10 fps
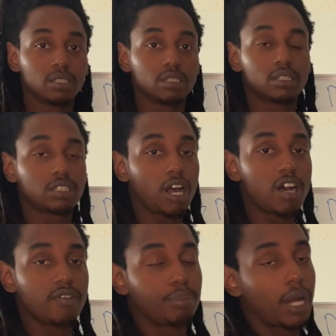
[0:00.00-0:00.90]

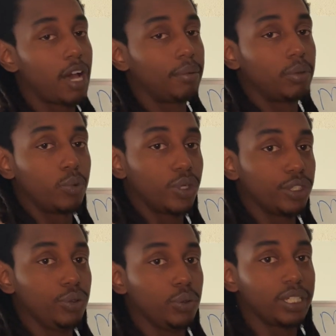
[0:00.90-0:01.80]
solve a problem, where
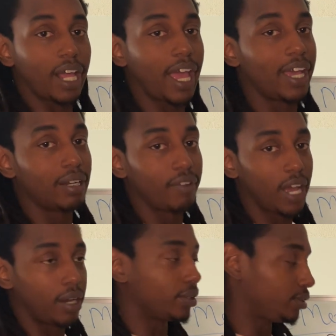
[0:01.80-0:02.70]
you can add
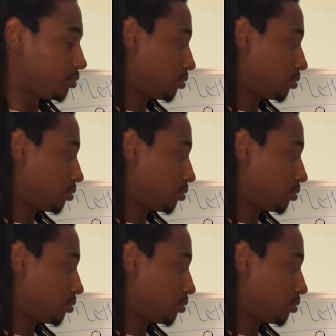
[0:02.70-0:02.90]
value.